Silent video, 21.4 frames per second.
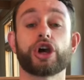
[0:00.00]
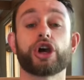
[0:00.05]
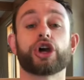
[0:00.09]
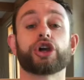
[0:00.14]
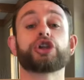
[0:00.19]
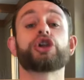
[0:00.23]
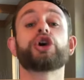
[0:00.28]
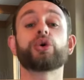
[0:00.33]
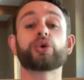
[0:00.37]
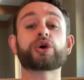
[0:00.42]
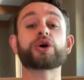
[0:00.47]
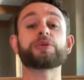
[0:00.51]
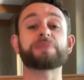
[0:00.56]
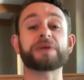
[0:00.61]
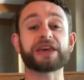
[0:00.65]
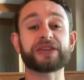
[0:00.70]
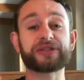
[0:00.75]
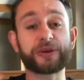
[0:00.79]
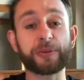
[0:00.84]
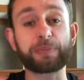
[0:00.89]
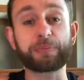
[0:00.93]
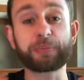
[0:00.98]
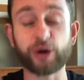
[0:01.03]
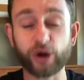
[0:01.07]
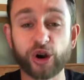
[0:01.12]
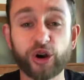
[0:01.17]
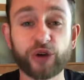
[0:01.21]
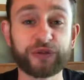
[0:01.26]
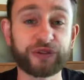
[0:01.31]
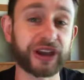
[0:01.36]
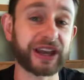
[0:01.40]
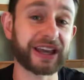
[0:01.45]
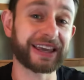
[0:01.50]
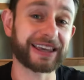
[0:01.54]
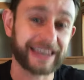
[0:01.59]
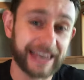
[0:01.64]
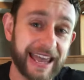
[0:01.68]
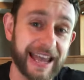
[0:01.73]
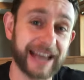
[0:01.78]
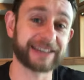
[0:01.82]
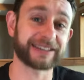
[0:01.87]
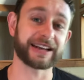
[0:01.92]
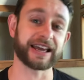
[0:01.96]
You could be the perfect
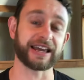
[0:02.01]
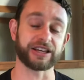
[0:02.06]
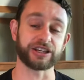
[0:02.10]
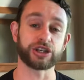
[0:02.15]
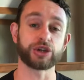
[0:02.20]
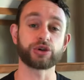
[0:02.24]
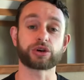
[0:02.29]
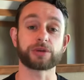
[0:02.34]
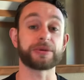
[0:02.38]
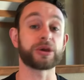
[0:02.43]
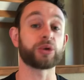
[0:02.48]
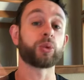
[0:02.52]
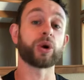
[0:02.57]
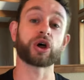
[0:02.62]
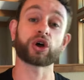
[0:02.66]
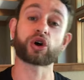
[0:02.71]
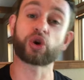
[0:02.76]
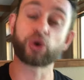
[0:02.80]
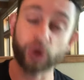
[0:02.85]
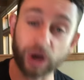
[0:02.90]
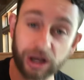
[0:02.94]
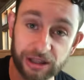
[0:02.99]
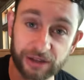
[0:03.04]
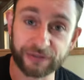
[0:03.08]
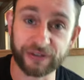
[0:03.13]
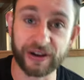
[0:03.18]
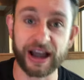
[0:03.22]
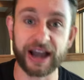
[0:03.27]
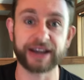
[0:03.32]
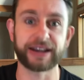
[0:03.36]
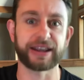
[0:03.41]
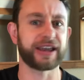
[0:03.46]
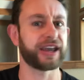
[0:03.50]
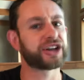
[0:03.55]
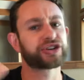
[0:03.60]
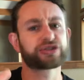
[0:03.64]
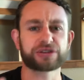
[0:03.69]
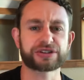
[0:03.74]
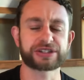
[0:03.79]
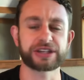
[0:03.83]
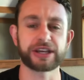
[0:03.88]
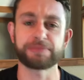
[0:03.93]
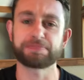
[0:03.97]
candidate. You could be well qualified,
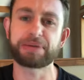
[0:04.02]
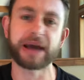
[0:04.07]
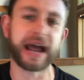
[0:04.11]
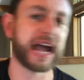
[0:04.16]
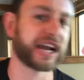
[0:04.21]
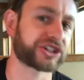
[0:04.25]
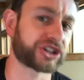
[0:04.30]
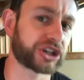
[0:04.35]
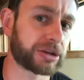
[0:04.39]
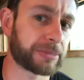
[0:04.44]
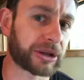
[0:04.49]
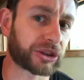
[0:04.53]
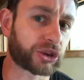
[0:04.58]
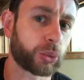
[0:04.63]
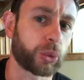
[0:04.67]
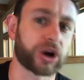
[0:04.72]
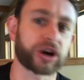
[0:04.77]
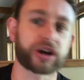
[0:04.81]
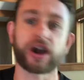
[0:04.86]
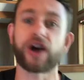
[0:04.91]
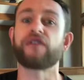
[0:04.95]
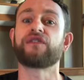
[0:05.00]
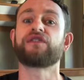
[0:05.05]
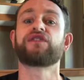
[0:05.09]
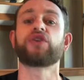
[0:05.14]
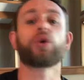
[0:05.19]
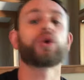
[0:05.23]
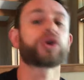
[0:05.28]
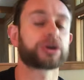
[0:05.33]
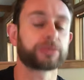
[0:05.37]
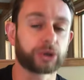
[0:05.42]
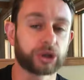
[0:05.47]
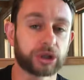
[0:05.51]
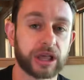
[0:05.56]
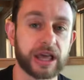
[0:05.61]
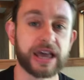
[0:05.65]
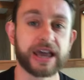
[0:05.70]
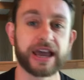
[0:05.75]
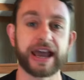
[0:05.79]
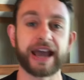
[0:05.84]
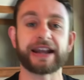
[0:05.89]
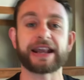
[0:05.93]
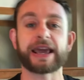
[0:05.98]
interested, passionate about the work, affordable,
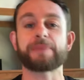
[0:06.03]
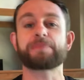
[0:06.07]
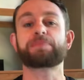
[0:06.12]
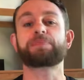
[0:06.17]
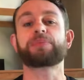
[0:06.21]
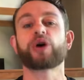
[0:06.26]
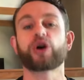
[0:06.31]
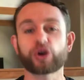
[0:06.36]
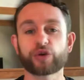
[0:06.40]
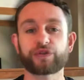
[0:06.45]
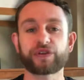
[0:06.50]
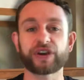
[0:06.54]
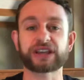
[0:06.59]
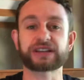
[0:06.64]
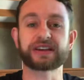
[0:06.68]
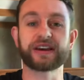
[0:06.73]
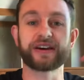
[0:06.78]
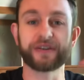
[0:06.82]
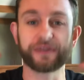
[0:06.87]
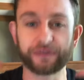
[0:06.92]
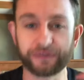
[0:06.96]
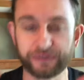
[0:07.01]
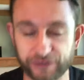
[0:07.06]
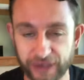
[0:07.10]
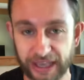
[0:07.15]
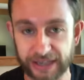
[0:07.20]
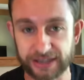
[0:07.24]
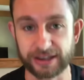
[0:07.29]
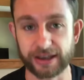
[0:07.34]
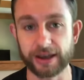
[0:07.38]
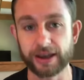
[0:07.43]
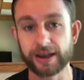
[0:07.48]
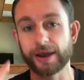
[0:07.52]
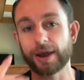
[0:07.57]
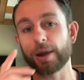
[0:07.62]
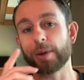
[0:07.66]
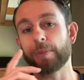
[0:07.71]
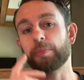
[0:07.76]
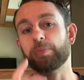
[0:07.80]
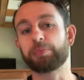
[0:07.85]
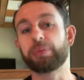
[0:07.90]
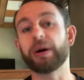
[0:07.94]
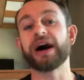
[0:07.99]
and a perfect fit.
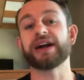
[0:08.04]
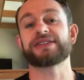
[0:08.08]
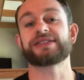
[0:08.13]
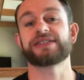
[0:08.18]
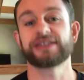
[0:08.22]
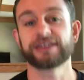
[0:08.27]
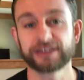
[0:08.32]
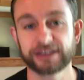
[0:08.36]
But